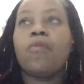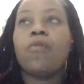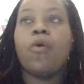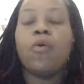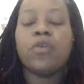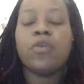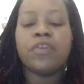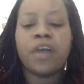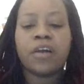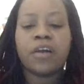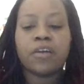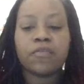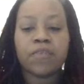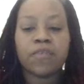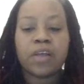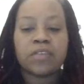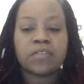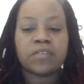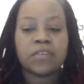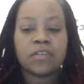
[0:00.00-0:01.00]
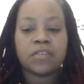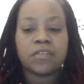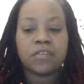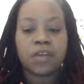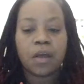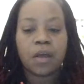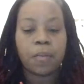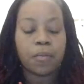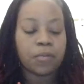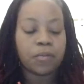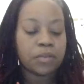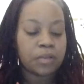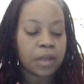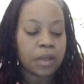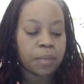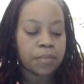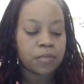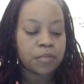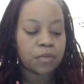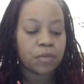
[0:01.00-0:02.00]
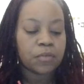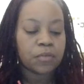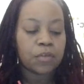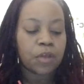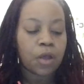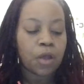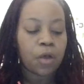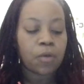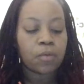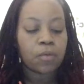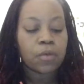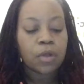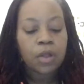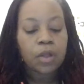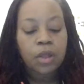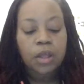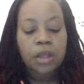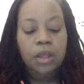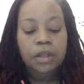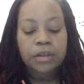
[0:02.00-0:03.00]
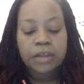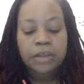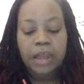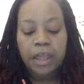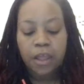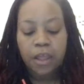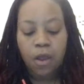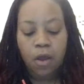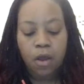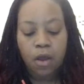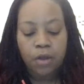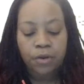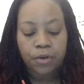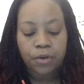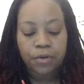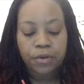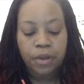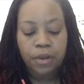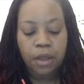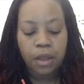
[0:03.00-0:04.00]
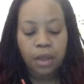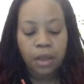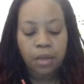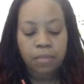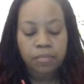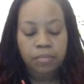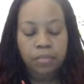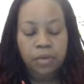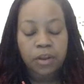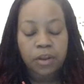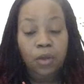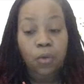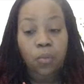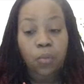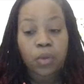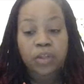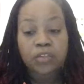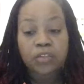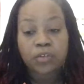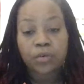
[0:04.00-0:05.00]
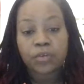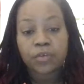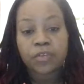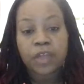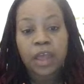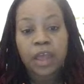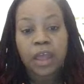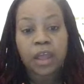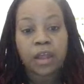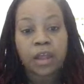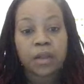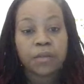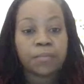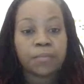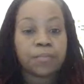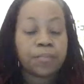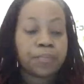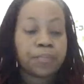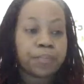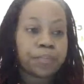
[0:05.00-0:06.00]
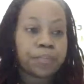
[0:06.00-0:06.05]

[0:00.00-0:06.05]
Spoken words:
or Young and the Restless a couple episodes ago, they honored Neil Winters. And,